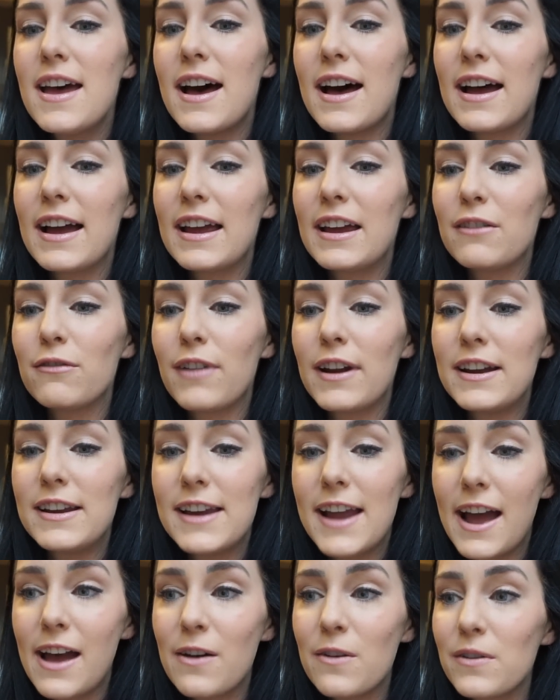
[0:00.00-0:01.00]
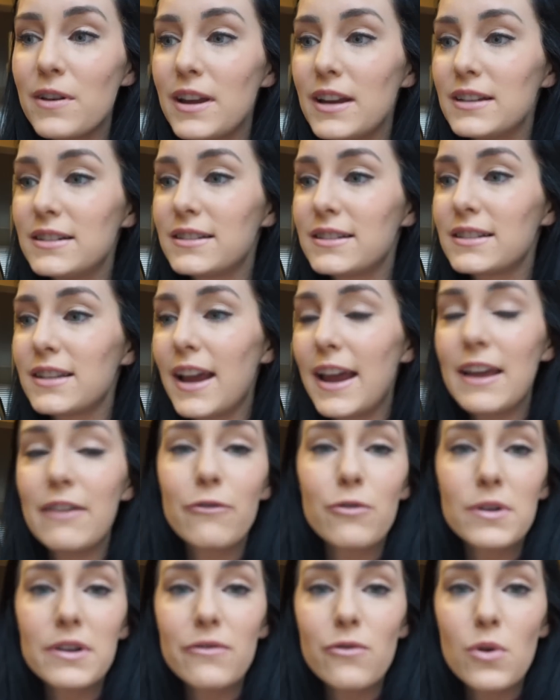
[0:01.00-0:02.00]
Right now it's
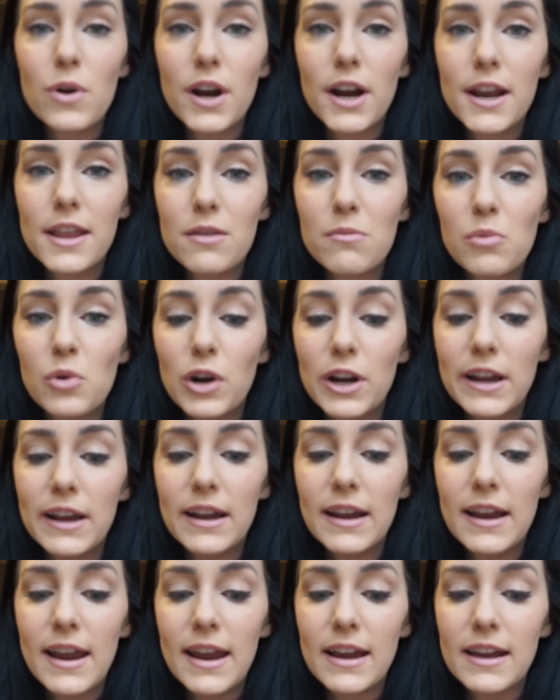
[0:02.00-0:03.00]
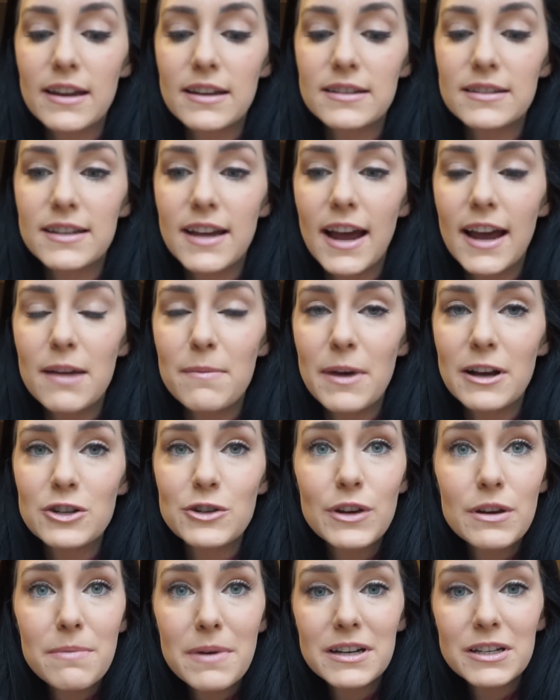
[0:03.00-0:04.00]
8:44 in the morning and I'm
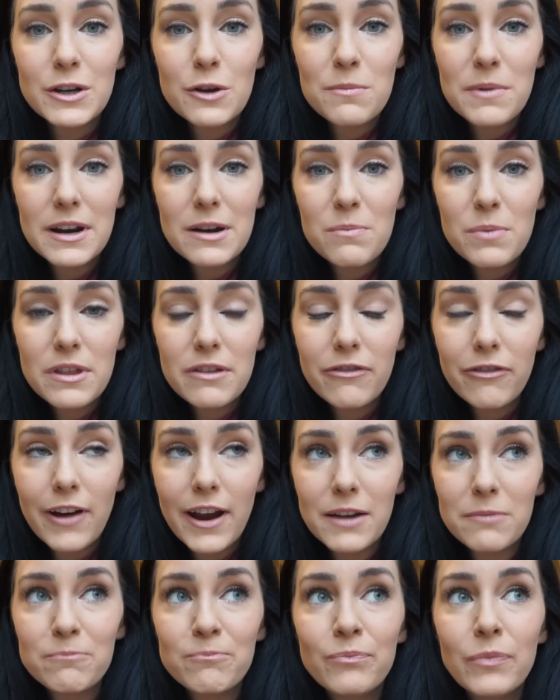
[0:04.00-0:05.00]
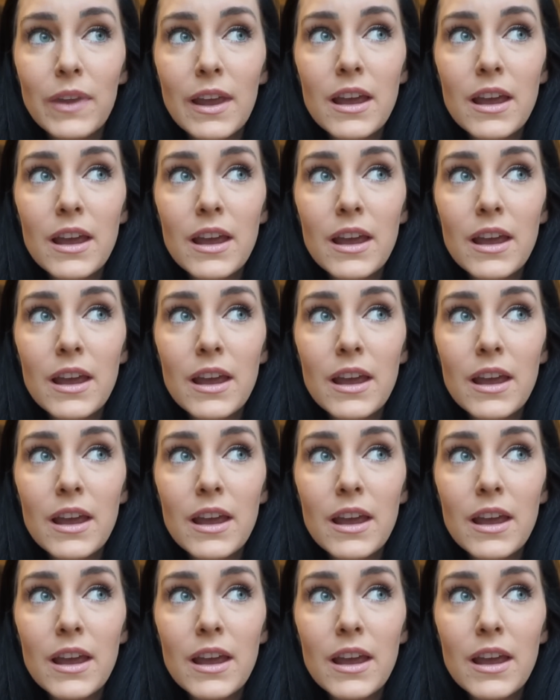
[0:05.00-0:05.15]
actually about to go meet up with a friend.